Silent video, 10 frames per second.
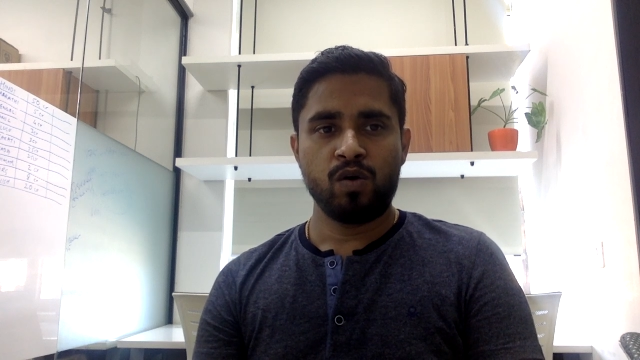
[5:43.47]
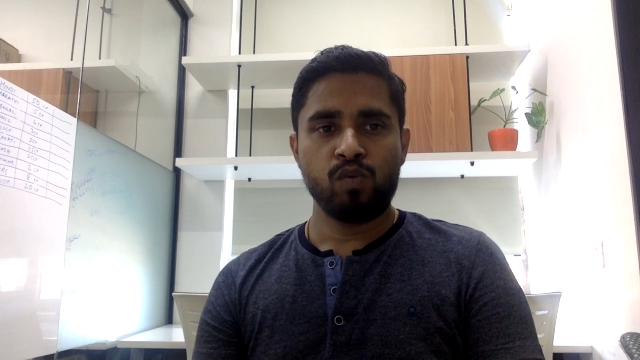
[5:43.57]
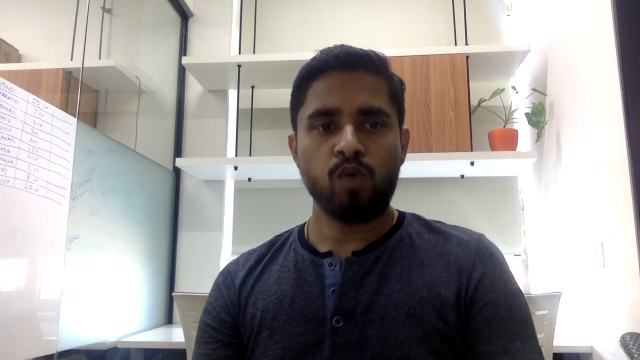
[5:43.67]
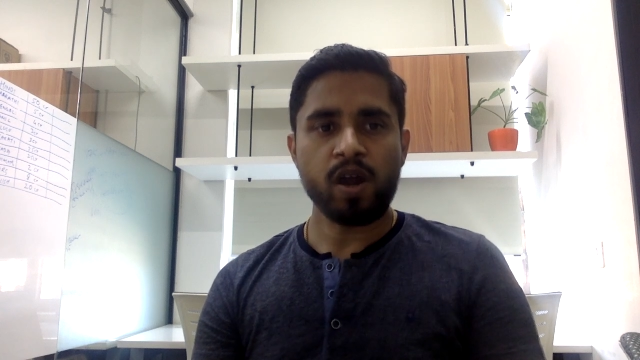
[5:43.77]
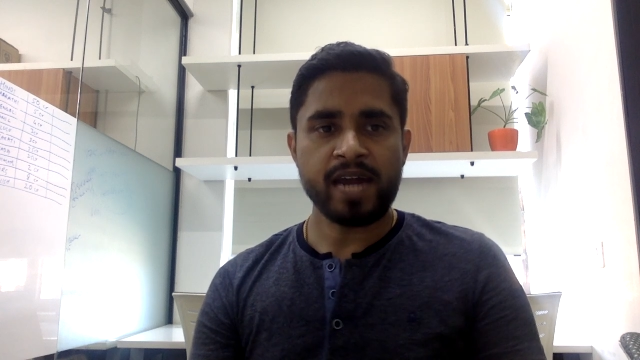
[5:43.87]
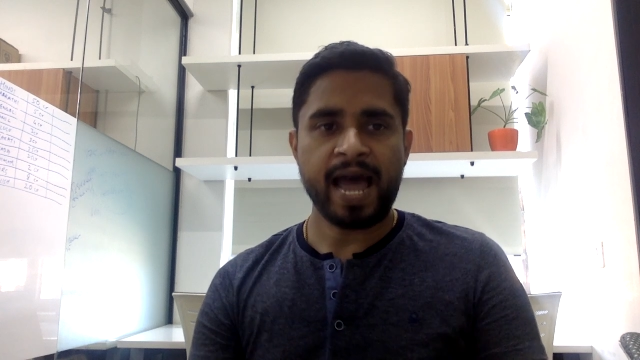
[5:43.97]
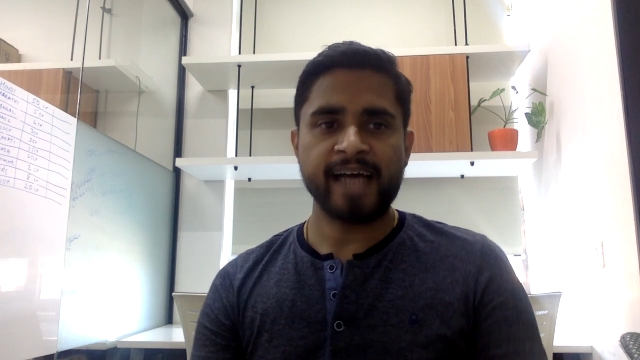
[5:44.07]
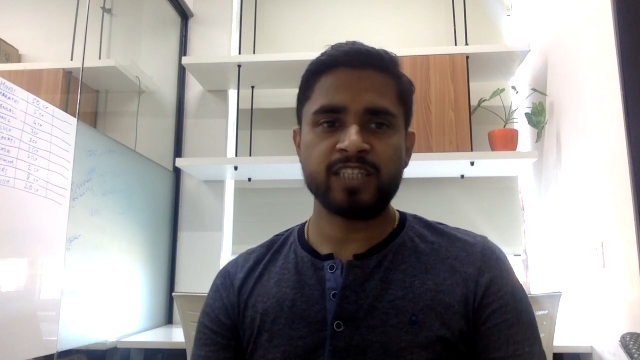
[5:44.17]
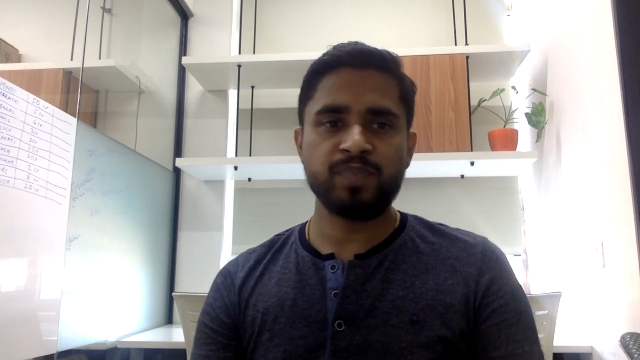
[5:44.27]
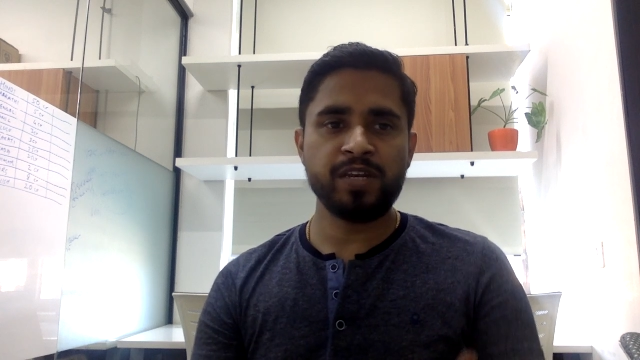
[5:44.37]
what
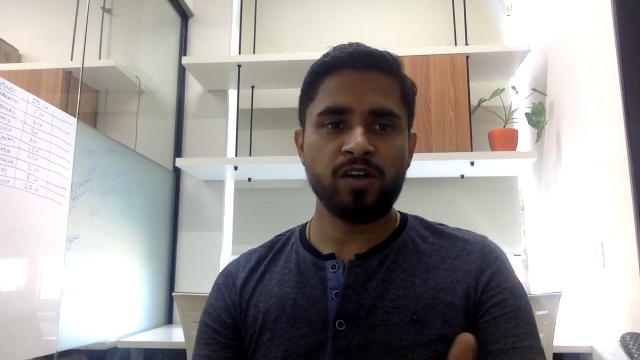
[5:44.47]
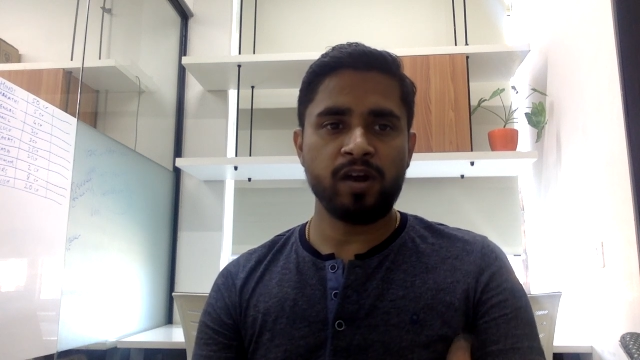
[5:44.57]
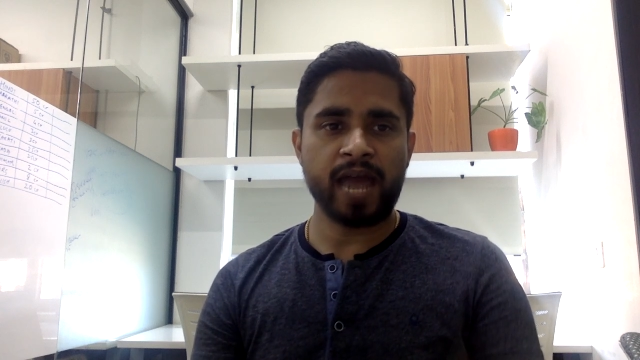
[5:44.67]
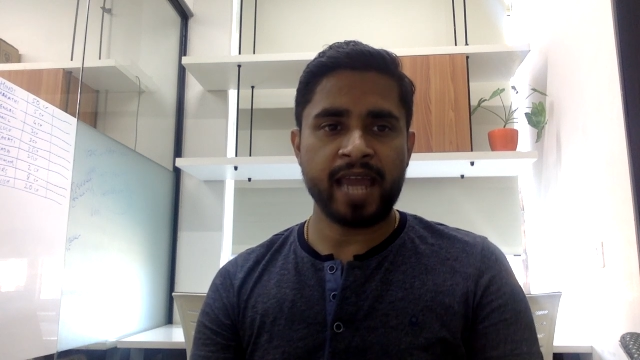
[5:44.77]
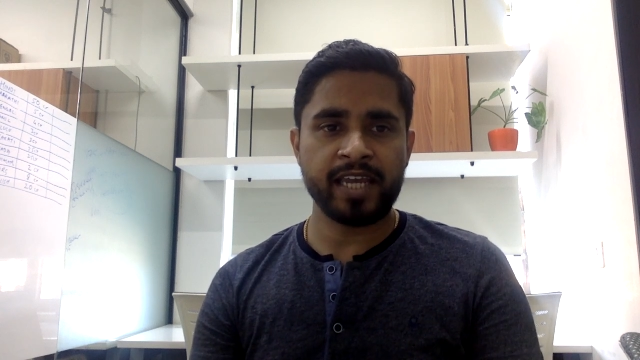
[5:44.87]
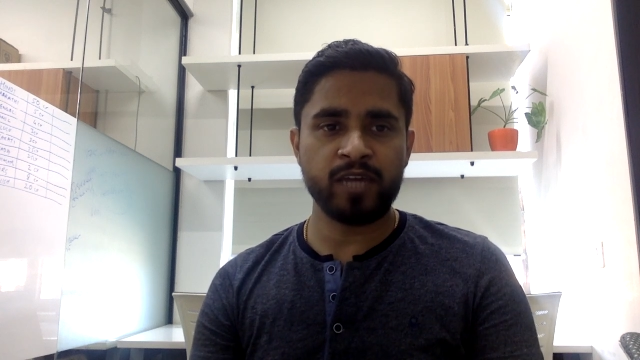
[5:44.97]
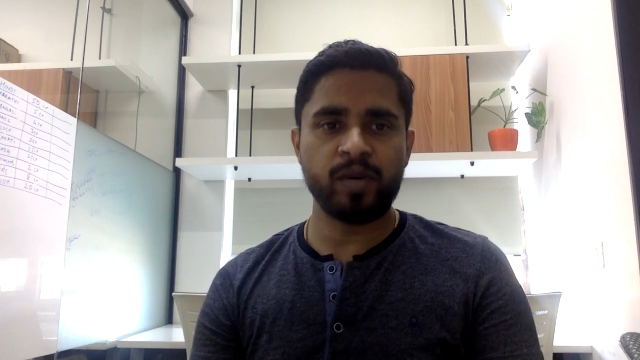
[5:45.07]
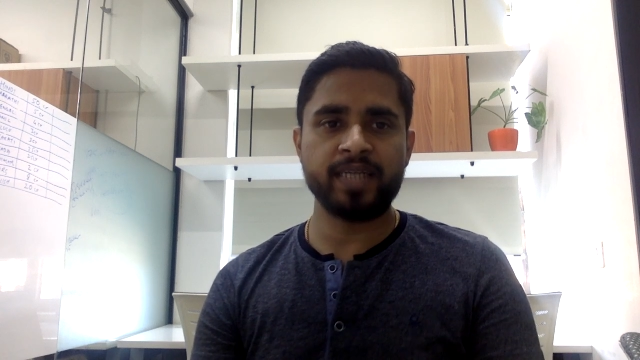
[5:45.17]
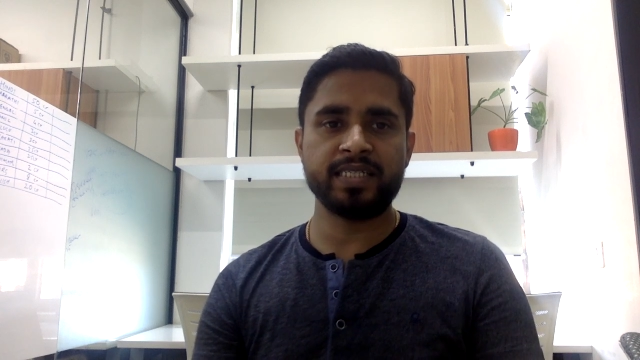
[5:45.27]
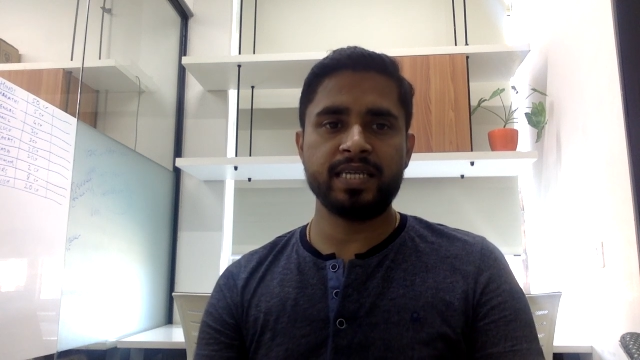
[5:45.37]
has been your
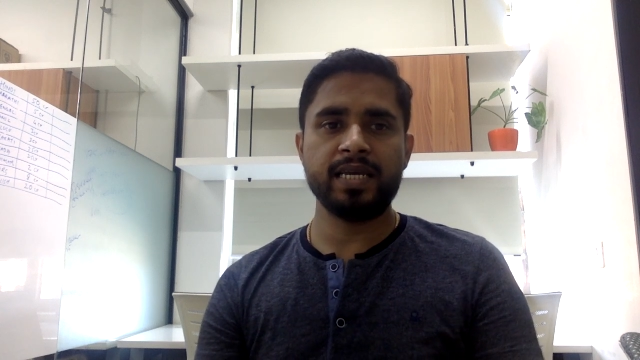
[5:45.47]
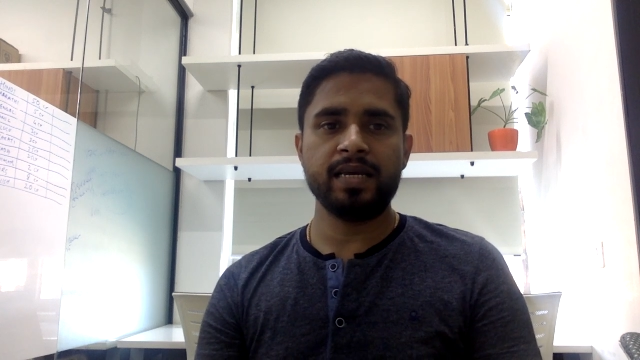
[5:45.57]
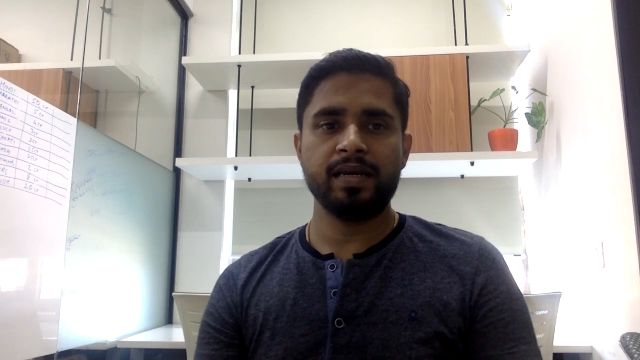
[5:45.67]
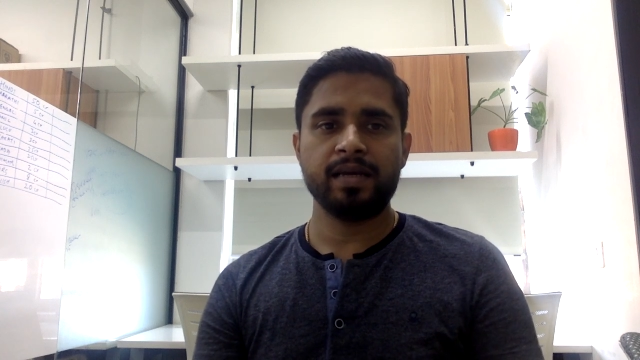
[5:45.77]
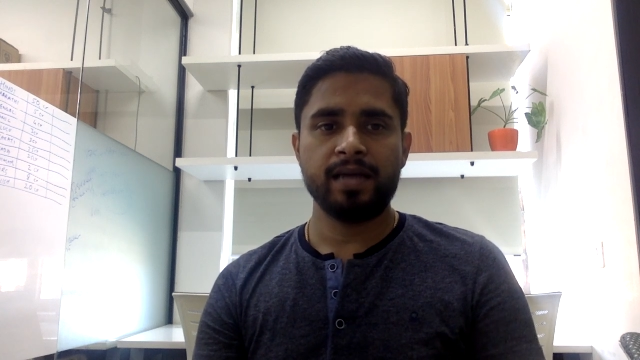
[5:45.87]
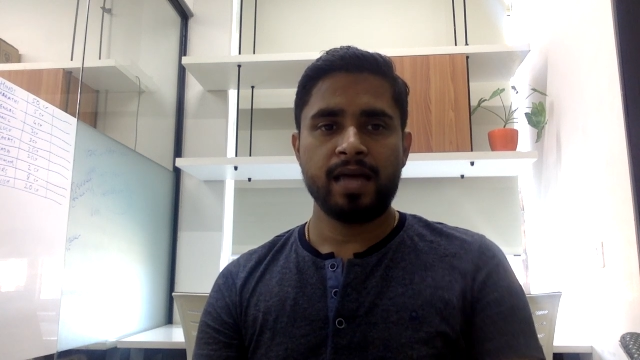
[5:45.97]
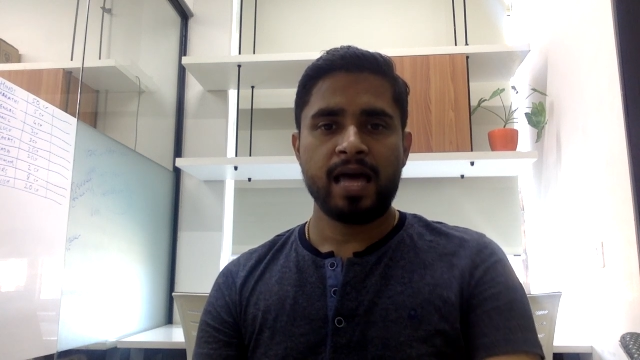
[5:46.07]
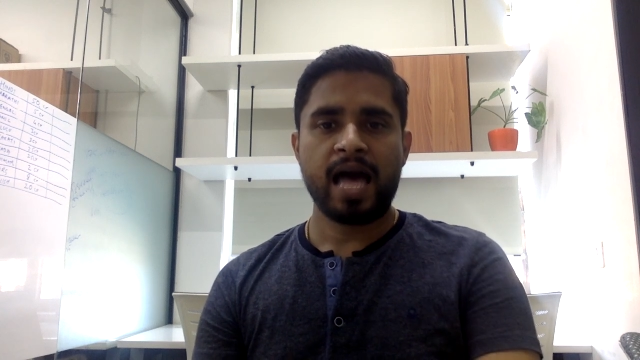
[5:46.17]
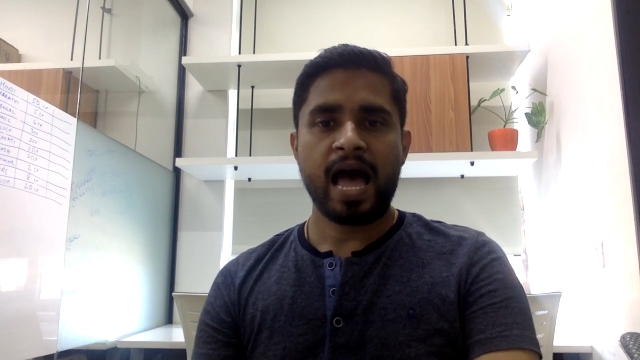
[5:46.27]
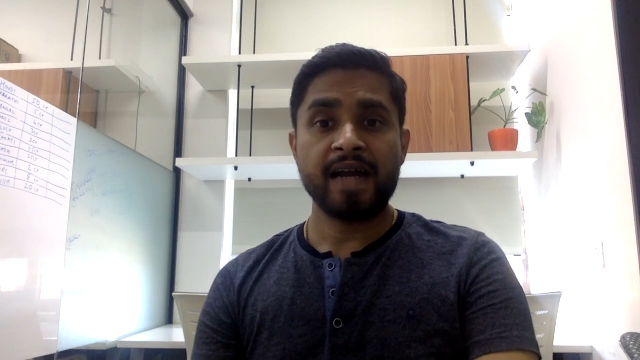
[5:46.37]
accuracy
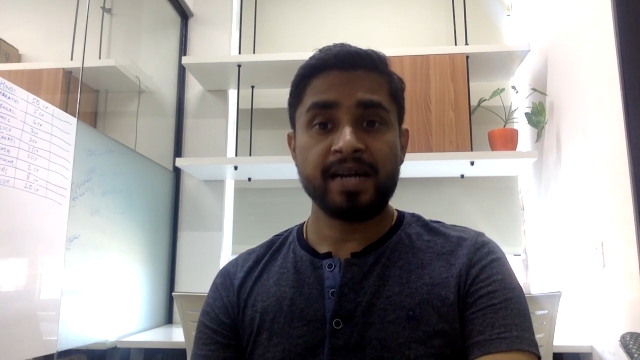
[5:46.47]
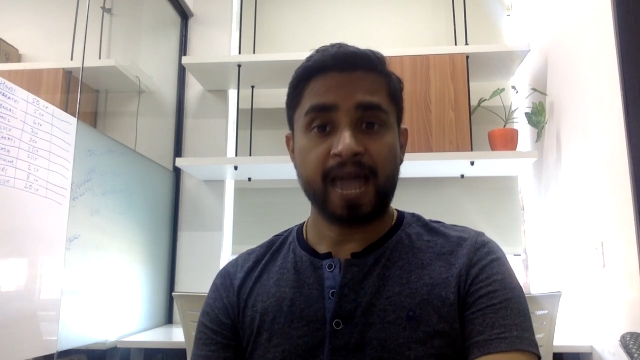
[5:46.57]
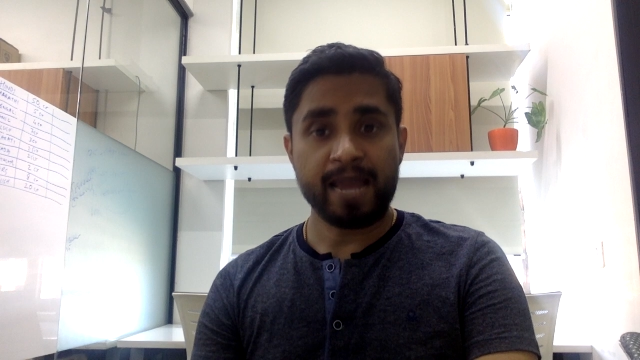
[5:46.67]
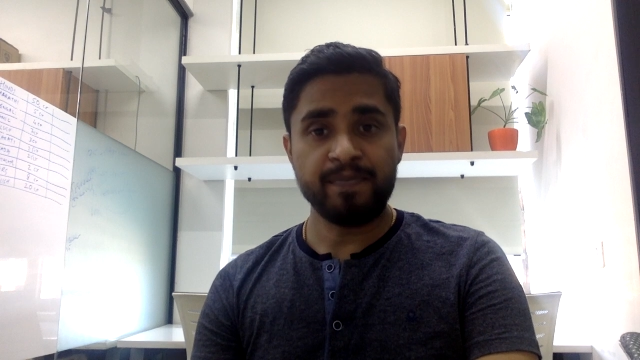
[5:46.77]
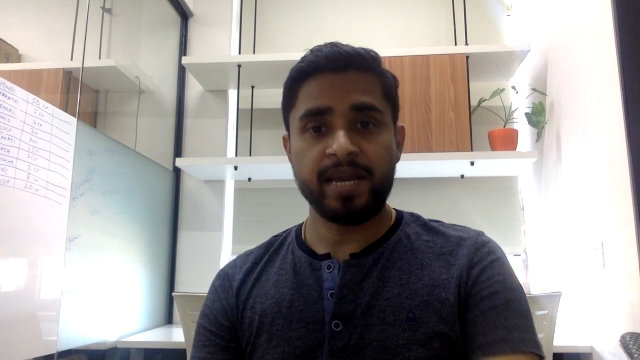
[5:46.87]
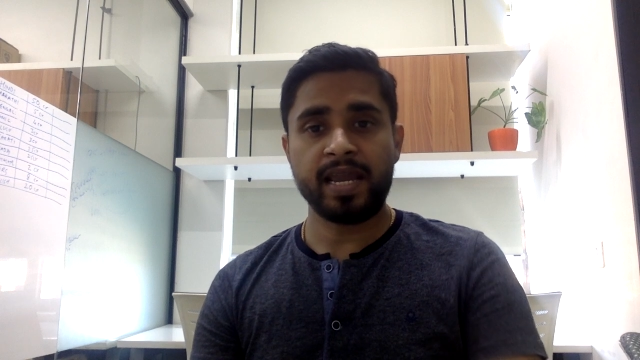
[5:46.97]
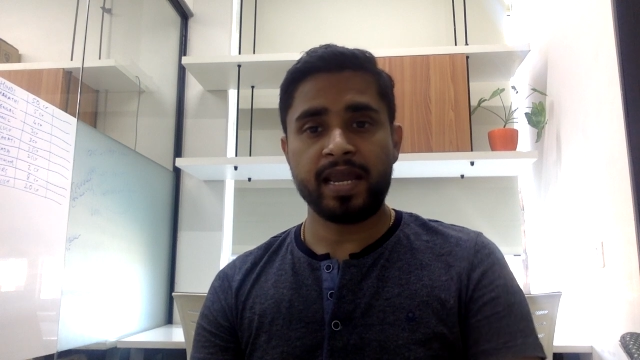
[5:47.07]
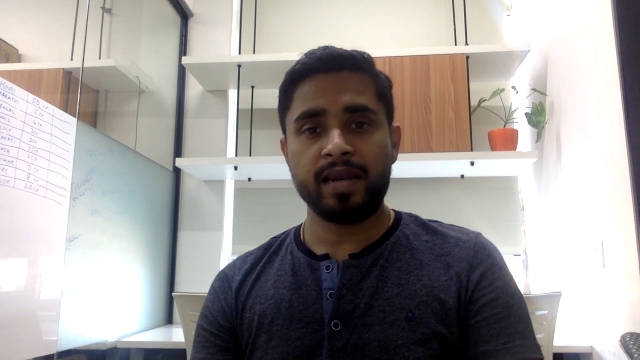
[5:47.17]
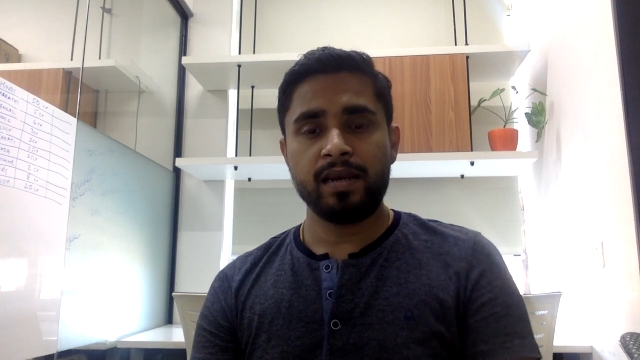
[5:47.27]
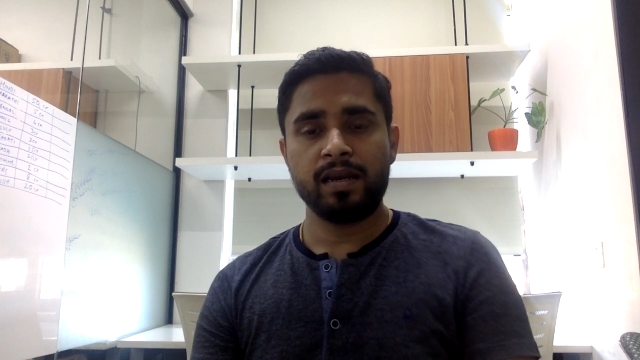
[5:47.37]
and time
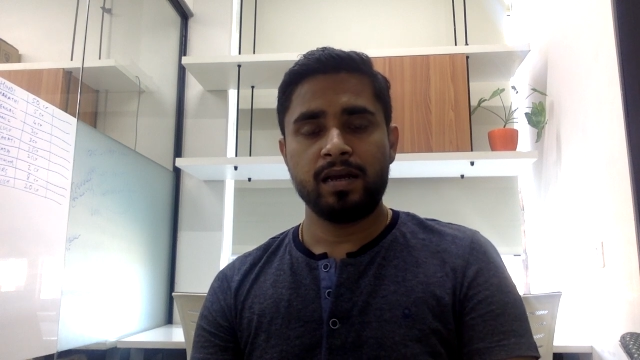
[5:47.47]
taken